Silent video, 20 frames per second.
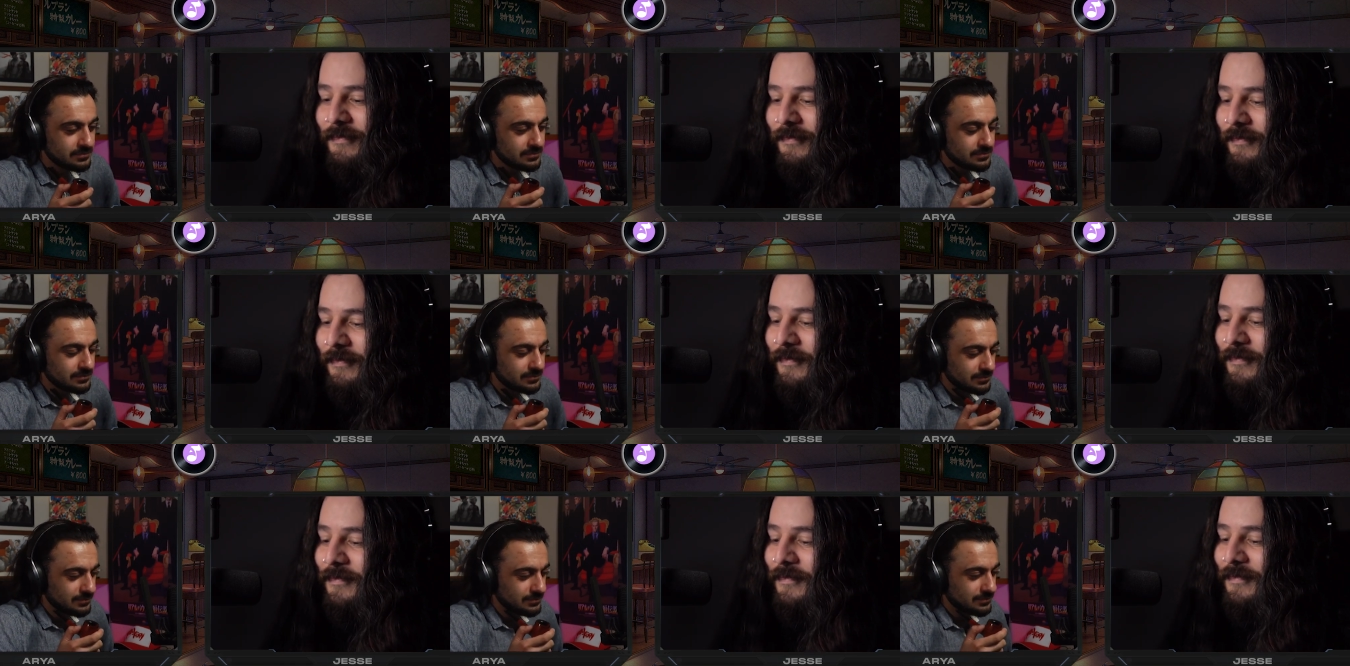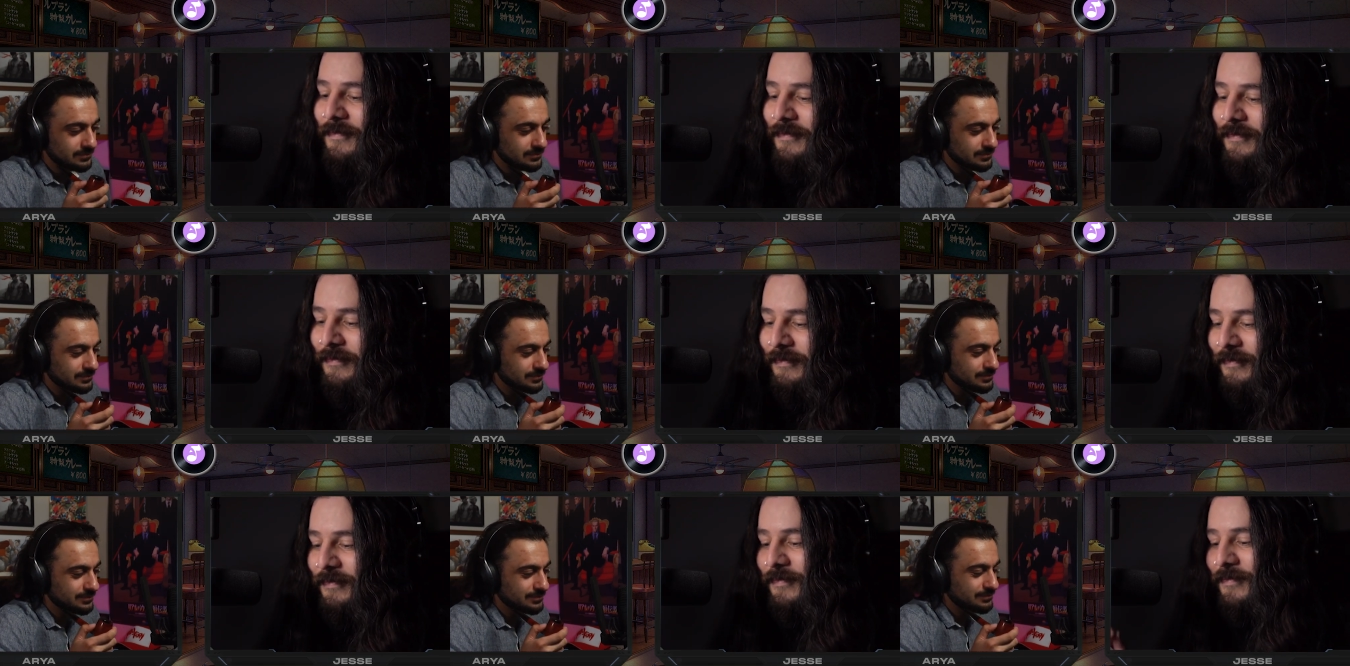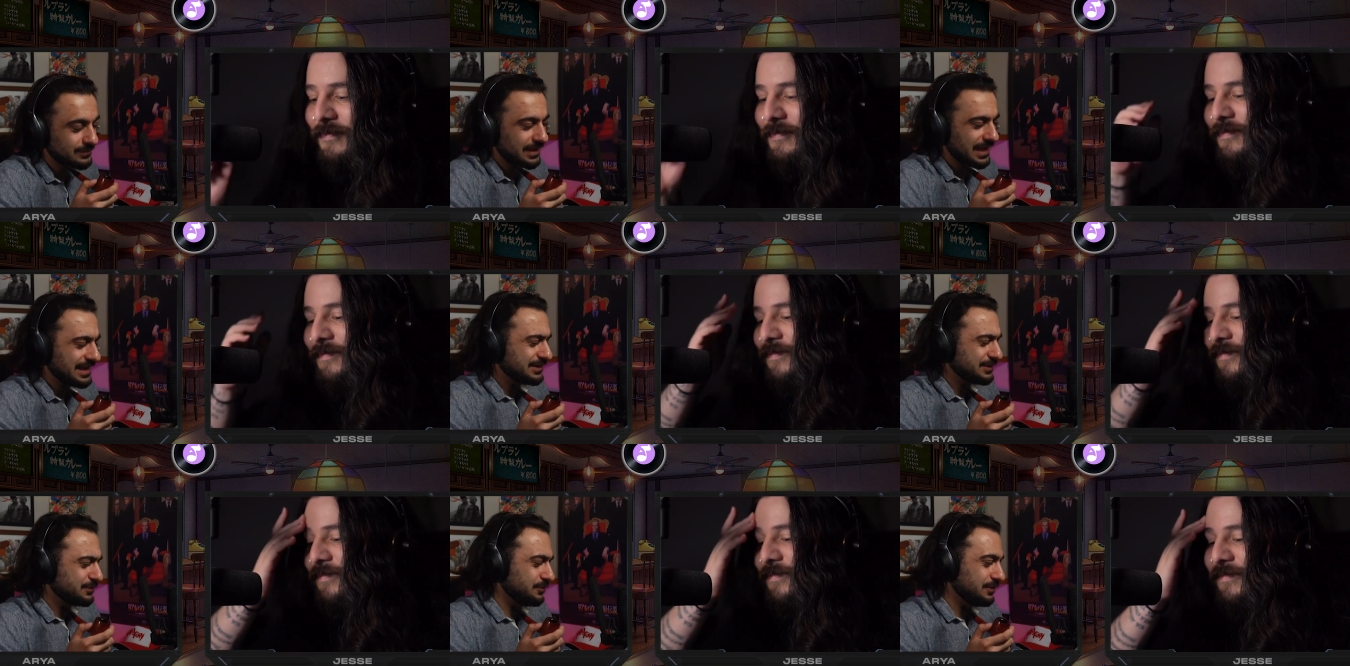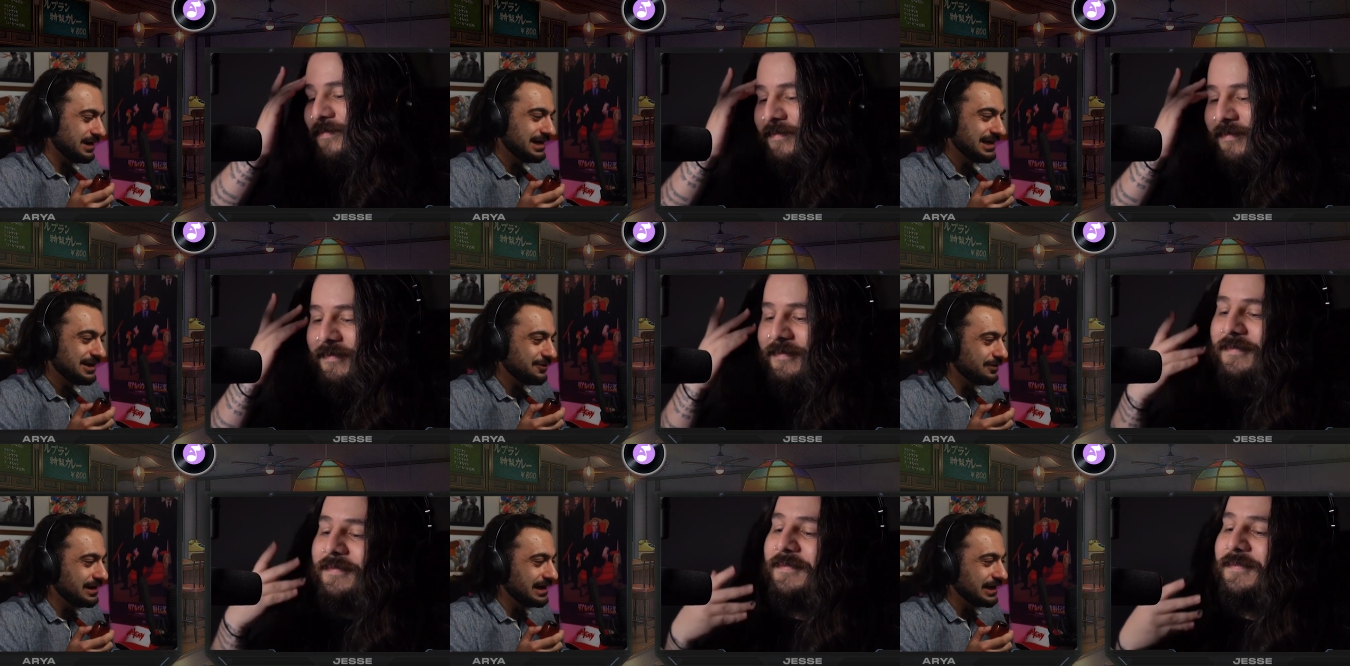Speaker 1: Mmm, that's
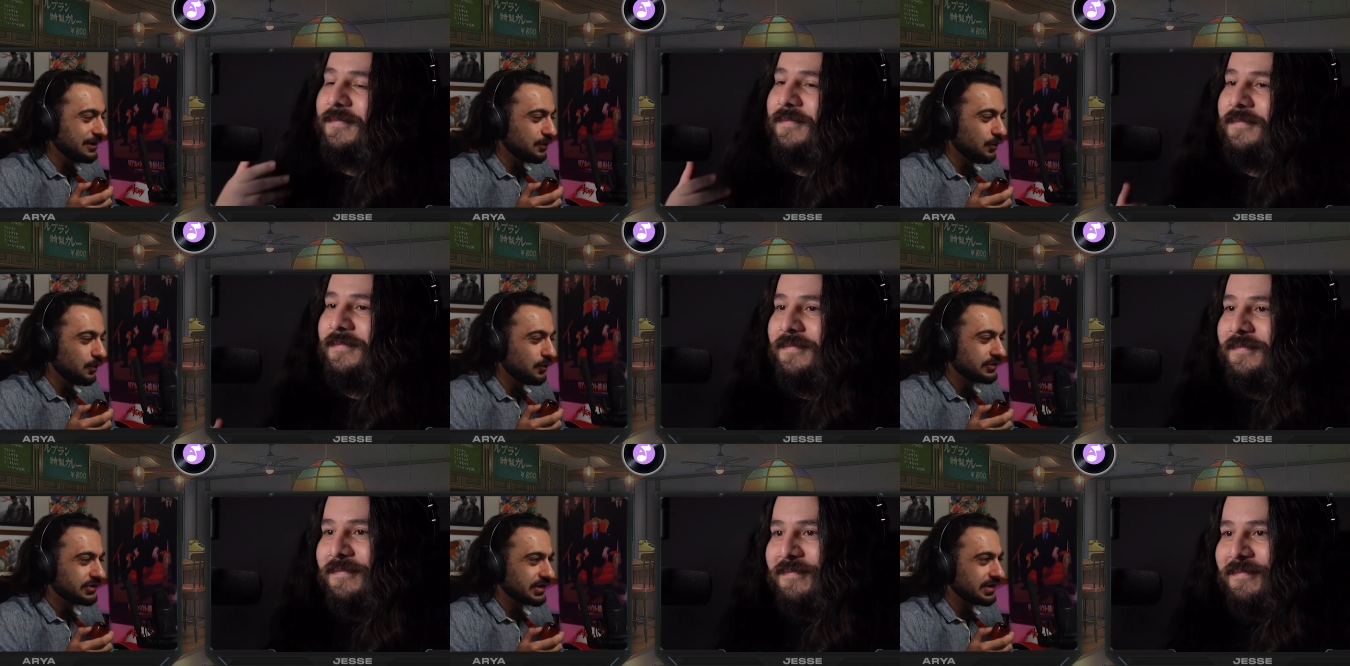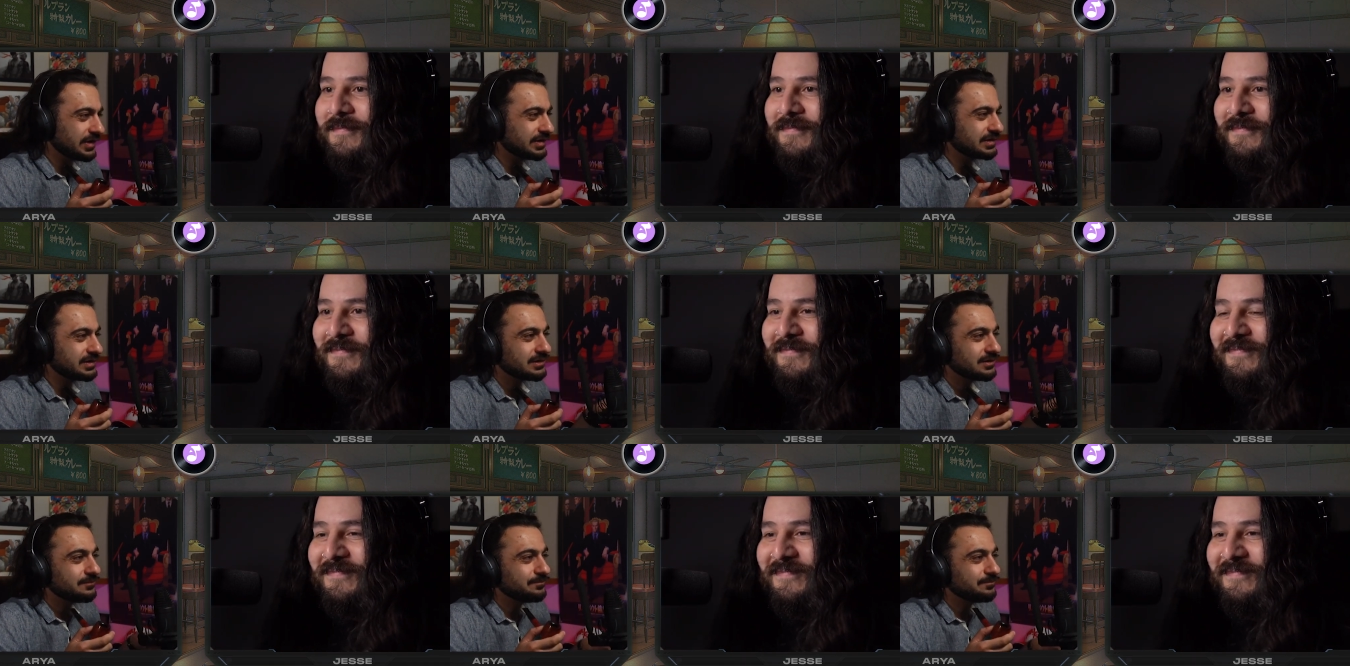really, really gorgeous.